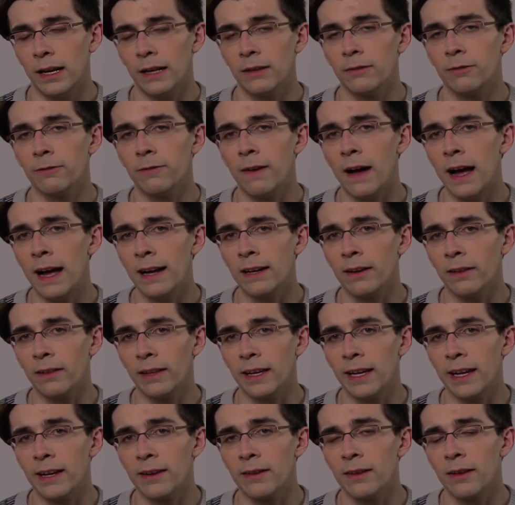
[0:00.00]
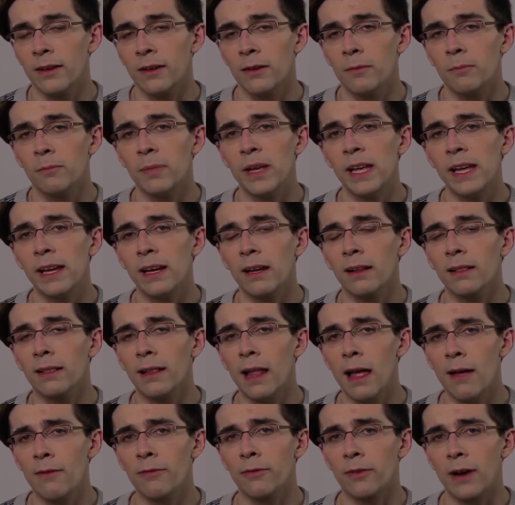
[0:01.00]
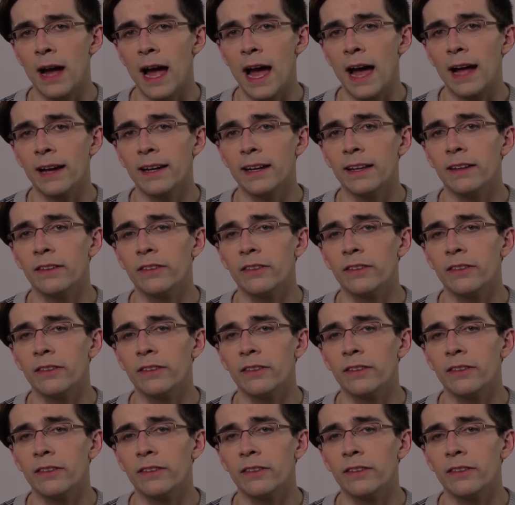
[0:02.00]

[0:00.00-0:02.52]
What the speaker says: And finally, being a love rat